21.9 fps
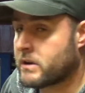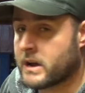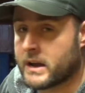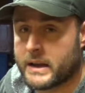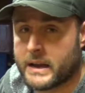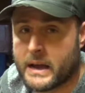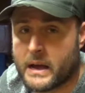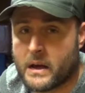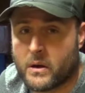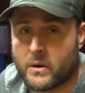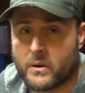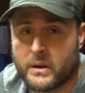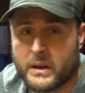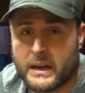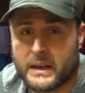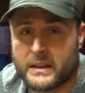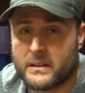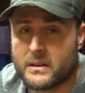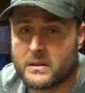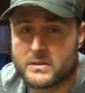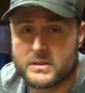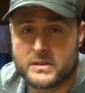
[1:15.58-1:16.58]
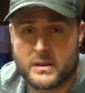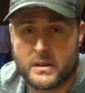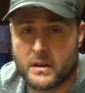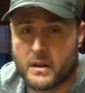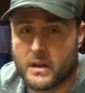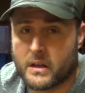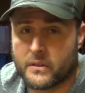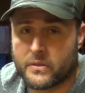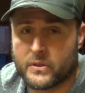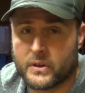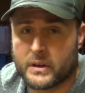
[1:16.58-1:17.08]
right now and there's
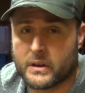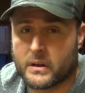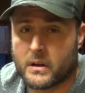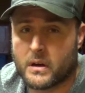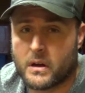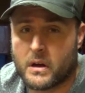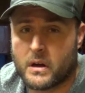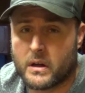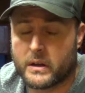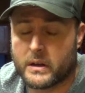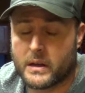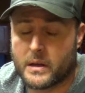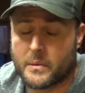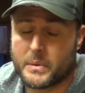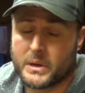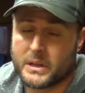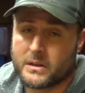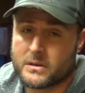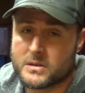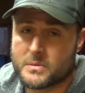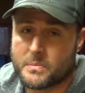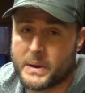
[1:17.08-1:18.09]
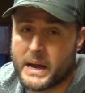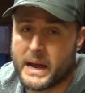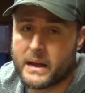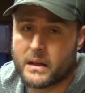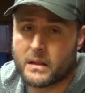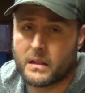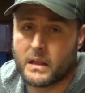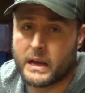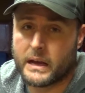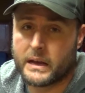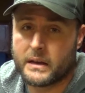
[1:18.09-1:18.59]
nothing on. I mean, there's a
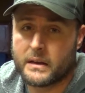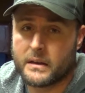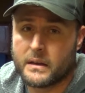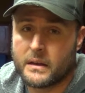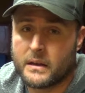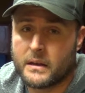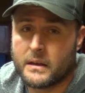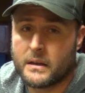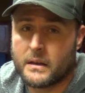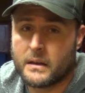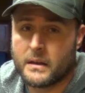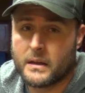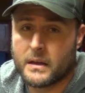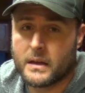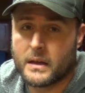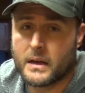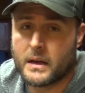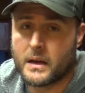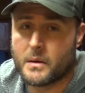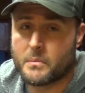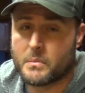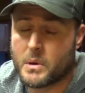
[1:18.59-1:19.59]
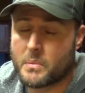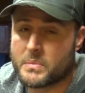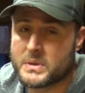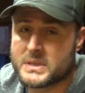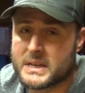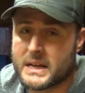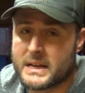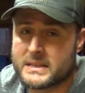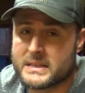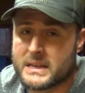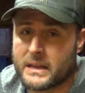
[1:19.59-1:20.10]
backlight, but
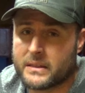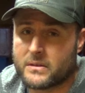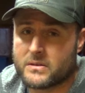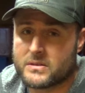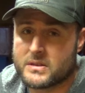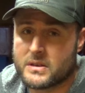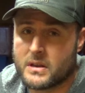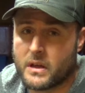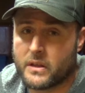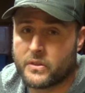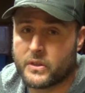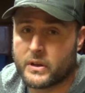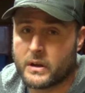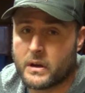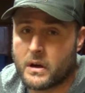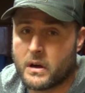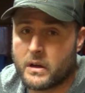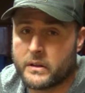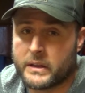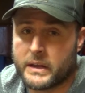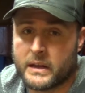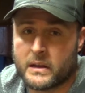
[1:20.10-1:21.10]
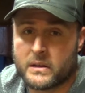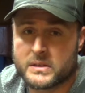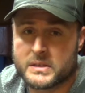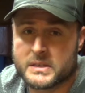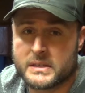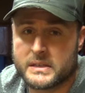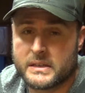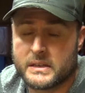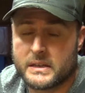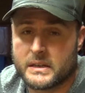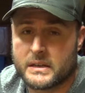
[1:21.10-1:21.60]
besides that there's nothing on the
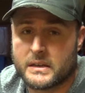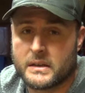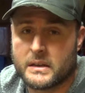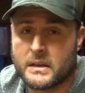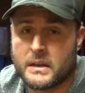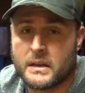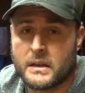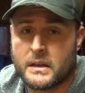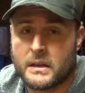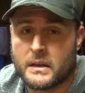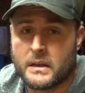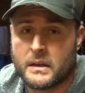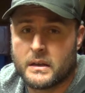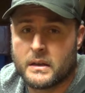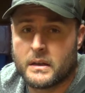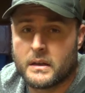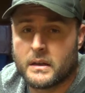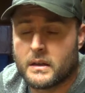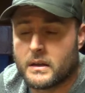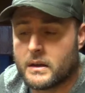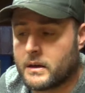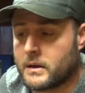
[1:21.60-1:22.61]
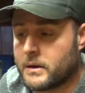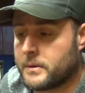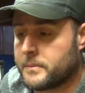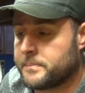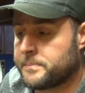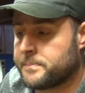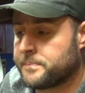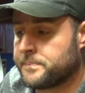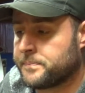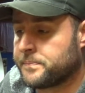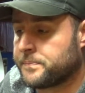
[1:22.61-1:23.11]
LCD. I